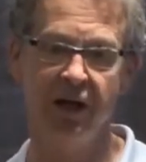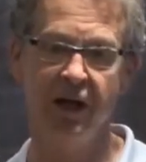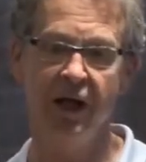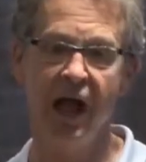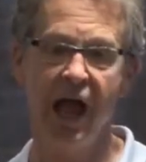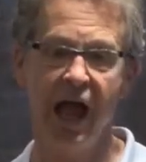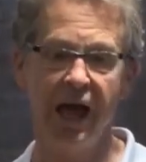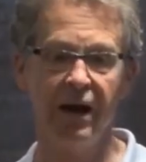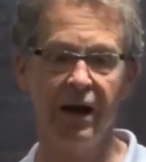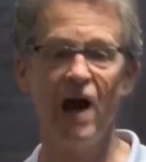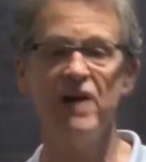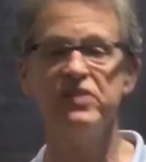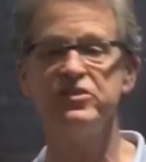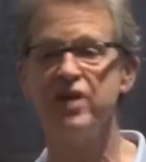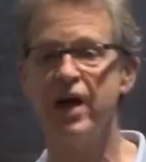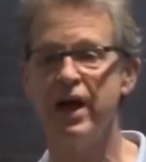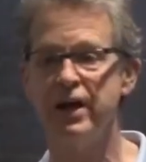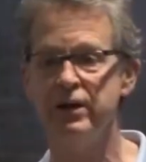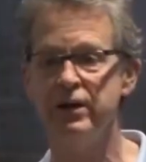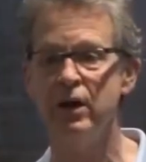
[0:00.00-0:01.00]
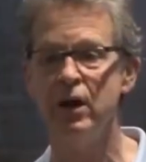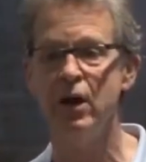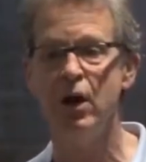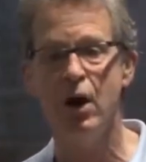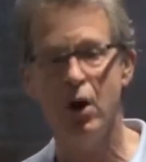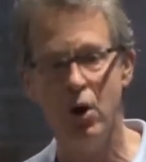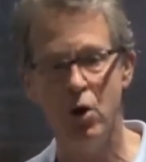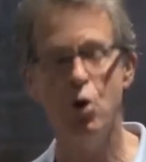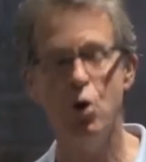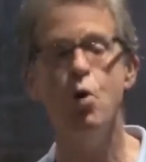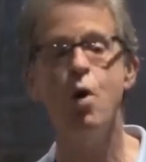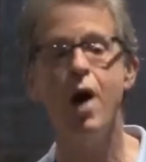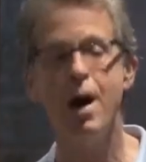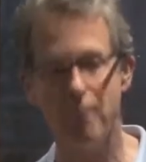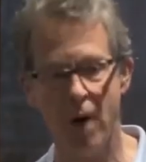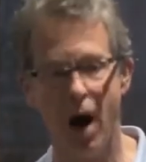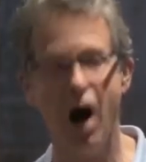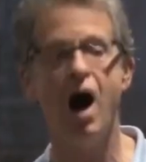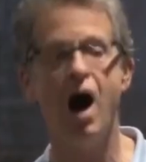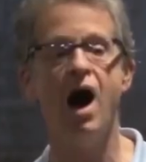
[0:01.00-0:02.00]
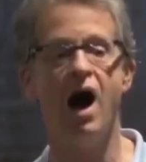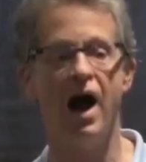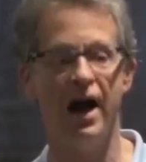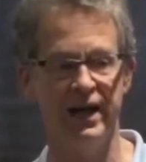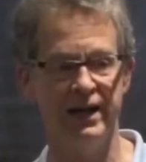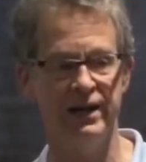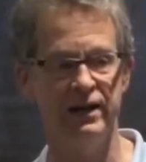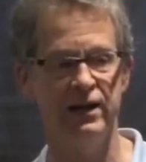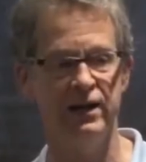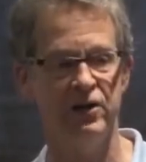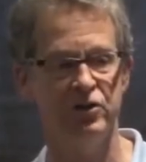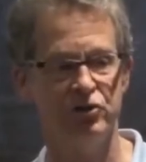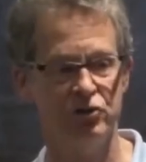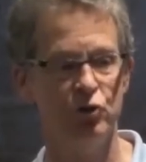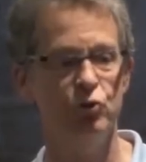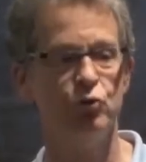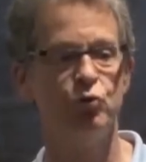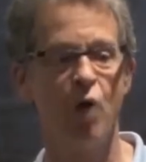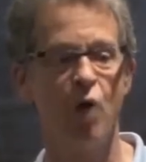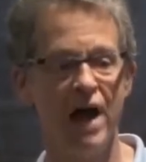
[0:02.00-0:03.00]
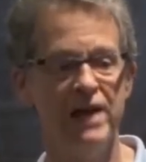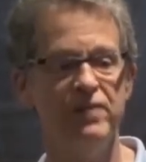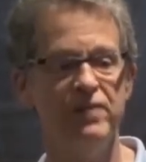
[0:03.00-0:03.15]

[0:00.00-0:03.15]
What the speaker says: And I said, who am I to write